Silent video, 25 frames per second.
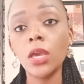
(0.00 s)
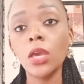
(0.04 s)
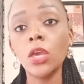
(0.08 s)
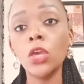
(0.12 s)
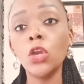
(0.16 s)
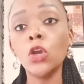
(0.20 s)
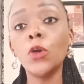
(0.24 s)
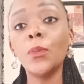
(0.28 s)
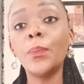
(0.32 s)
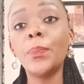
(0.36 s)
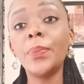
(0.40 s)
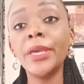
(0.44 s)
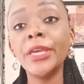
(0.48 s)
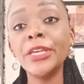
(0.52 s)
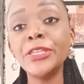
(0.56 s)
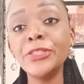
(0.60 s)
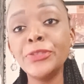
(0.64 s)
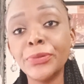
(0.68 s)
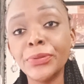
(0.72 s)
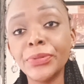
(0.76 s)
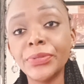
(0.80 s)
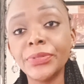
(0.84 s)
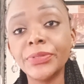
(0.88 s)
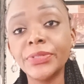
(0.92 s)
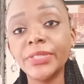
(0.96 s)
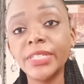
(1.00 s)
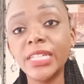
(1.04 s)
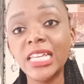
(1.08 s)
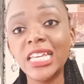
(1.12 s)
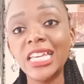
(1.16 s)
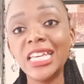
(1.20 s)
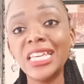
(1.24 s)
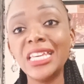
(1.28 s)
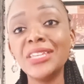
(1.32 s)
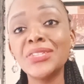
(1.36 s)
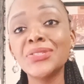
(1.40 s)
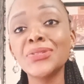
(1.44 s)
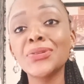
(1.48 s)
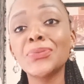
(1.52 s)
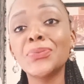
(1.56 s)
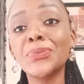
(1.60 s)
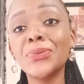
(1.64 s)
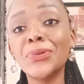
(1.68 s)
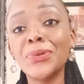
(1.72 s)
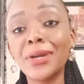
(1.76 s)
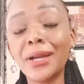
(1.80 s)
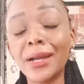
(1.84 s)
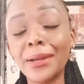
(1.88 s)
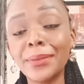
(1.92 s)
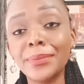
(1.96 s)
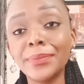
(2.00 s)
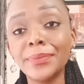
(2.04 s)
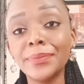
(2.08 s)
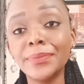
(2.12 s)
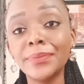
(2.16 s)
Your opinion is not welcome.